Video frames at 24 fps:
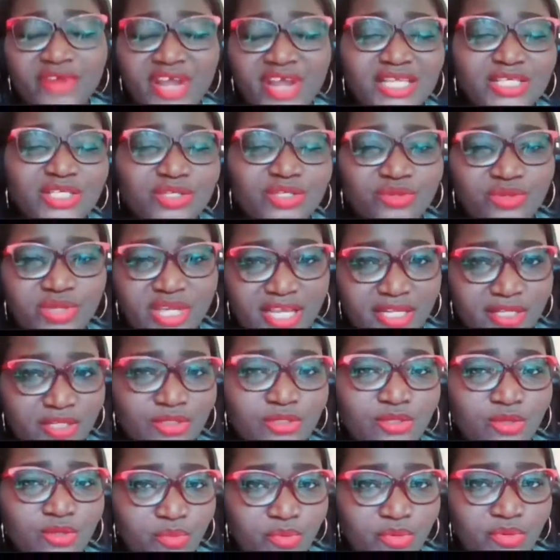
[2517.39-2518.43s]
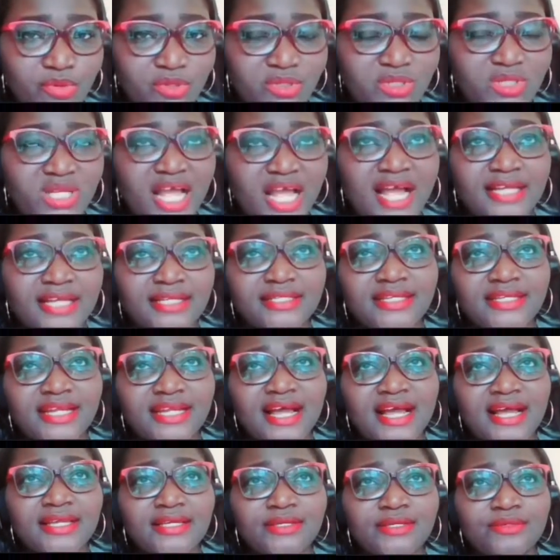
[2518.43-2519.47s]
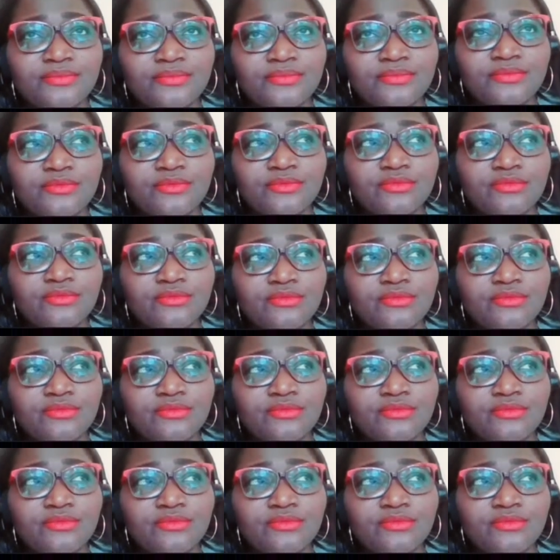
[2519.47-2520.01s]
areas you get support. I've